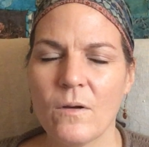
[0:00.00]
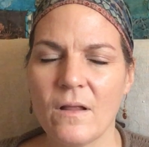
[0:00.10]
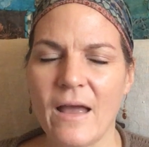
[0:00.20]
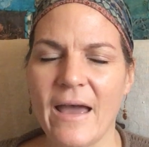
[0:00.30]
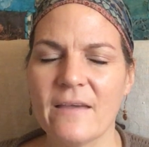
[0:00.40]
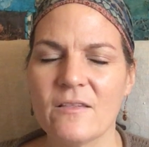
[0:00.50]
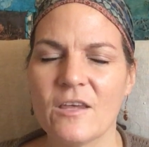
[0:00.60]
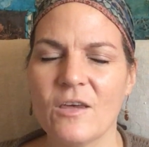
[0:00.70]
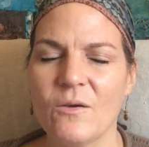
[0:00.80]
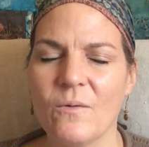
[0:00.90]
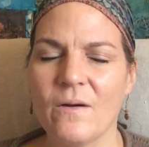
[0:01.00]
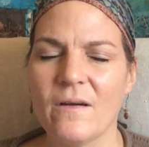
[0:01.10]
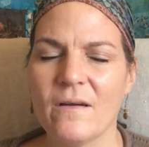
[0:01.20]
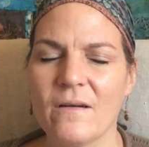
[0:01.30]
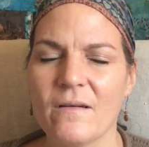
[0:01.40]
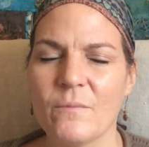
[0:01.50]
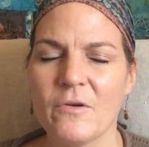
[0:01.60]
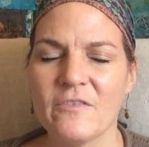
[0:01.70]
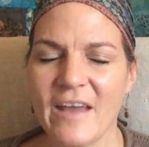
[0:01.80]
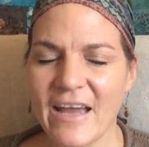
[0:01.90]
we'll ask your
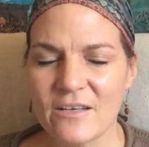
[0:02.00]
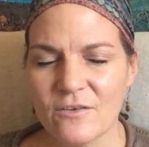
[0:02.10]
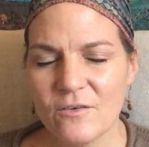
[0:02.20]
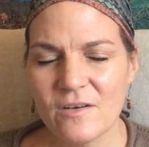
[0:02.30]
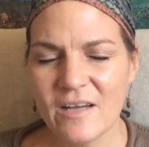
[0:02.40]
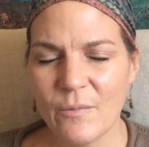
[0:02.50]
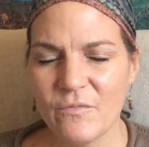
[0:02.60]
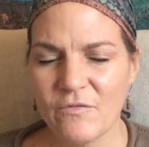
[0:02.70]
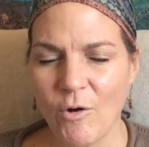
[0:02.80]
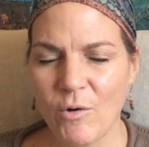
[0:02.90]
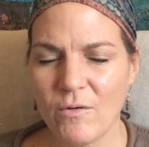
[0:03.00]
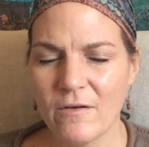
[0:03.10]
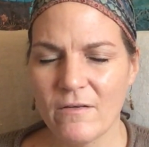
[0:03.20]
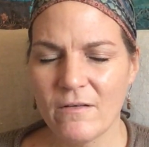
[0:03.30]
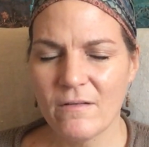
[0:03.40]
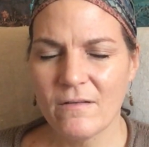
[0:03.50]
protector to come forward.